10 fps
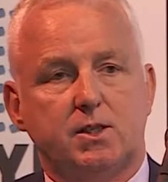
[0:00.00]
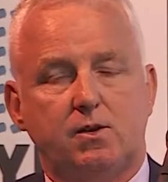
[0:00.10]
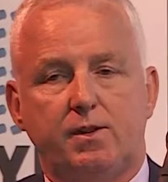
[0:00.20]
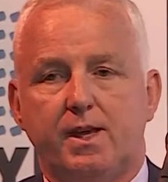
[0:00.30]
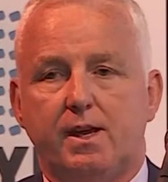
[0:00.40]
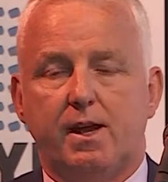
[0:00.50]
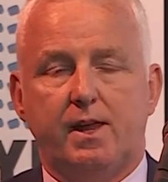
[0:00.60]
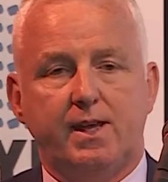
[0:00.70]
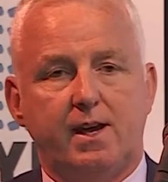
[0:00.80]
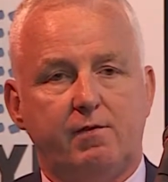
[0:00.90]
on there,
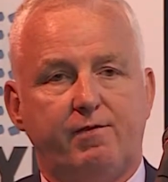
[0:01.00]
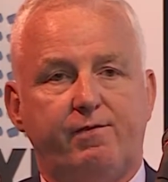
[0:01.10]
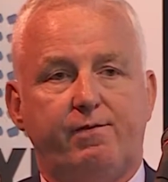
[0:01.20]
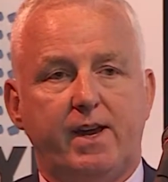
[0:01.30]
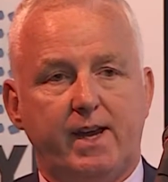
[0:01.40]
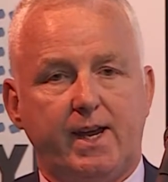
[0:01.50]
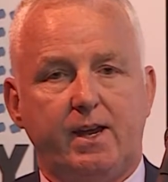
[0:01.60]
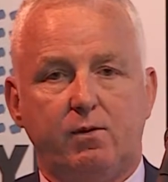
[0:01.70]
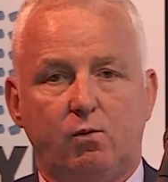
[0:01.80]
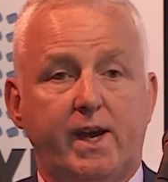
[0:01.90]
and they are
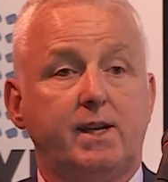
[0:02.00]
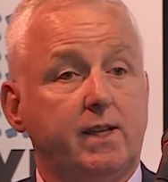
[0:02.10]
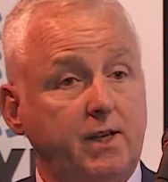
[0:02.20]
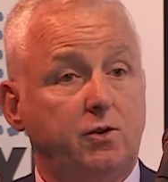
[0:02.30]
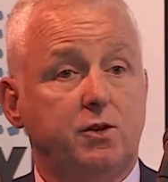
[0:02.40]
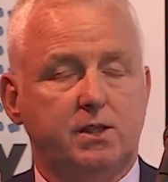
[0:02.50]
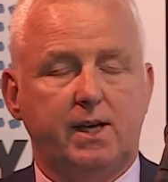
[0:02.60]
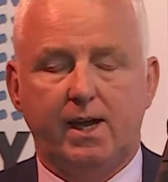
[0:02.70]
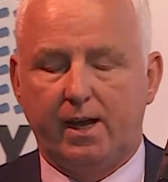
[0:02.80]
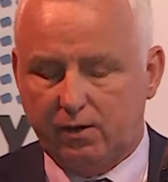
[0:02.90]
very widely used
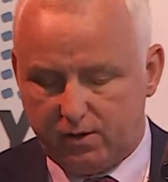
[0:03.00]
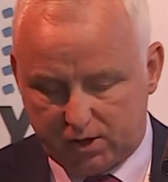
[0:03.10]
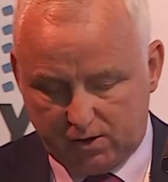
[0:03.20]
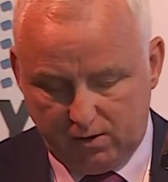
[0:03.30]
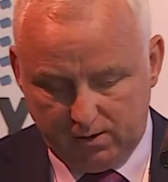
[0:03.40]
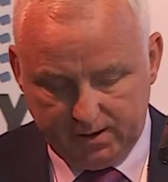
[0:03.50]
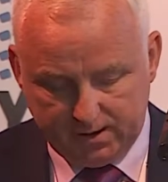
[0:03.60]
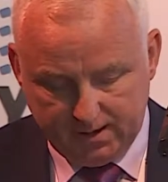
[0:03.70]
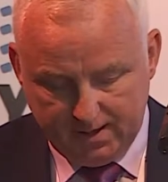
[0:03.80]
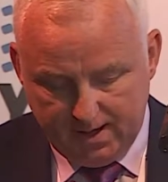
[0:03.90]
across Scotland
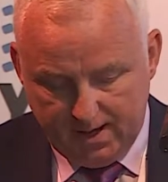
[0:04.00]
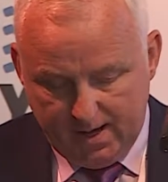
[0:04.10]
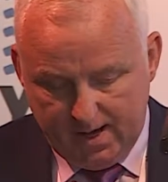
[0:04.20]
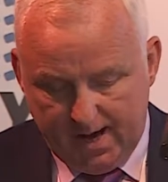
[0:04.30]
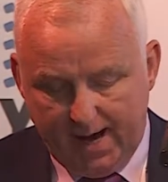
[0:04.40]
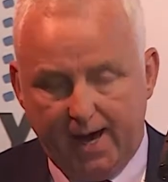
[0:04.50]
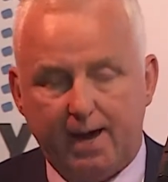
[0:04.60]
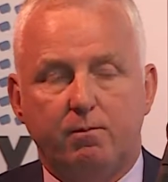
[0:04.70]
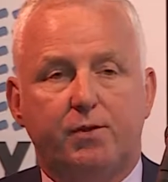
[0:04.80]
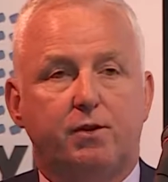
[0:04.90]

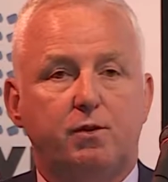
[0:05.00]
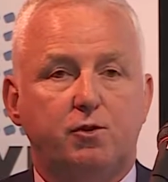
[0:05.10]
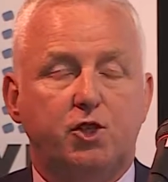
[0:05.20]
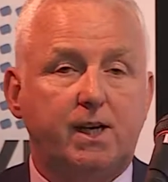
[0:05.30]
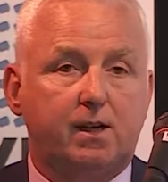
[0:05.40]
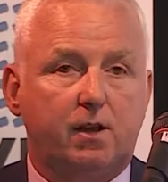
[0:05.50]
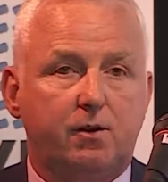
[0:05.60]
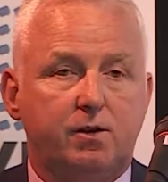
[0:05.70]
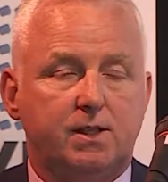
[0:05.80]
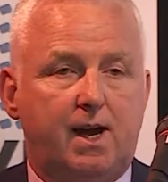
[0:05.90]
through
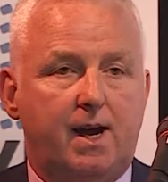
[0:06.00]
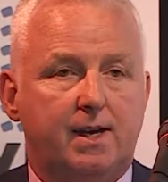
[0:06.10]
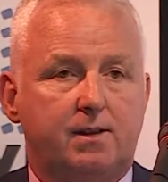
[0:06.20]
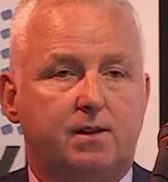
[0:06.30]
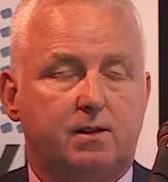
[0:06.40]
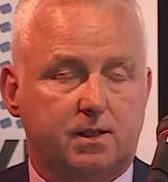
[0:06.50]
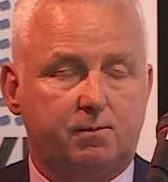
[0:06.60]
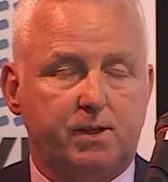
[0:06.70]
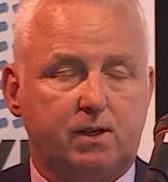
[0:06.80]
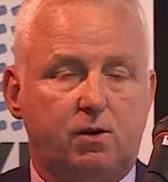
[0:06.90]
G-Cloud, and there's
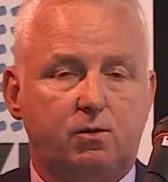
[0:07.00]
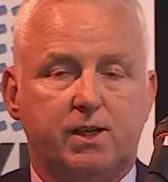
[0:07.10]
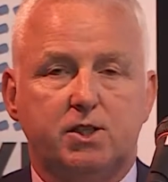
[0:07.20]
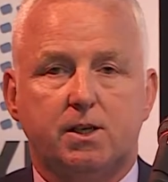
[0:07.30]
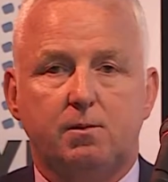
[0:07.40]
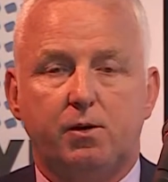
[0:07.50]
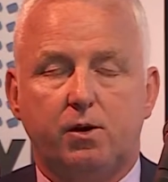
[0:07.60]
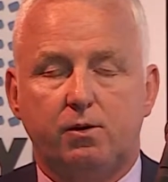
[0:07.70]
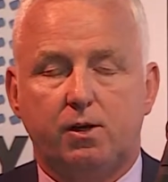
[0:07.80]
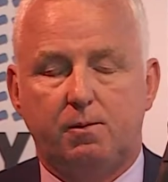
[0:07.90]
something called Digital
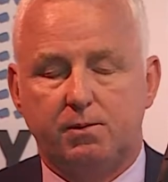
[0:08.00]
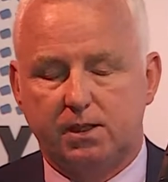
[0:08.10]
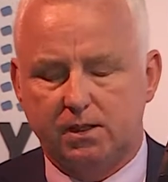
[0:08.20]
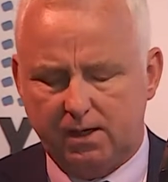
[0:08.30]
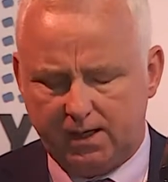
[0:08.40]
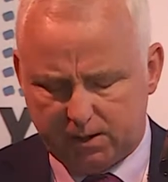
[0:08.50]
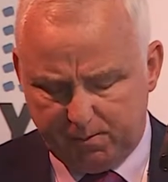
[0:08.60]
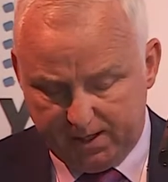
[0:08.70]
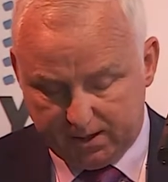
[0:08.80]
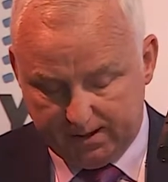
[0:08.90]
Outcomes and
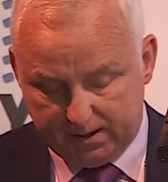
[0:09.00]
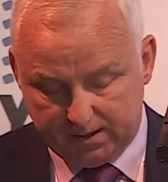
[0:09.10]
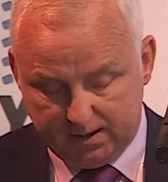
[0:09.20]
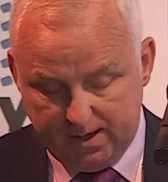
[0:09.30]
Specialists.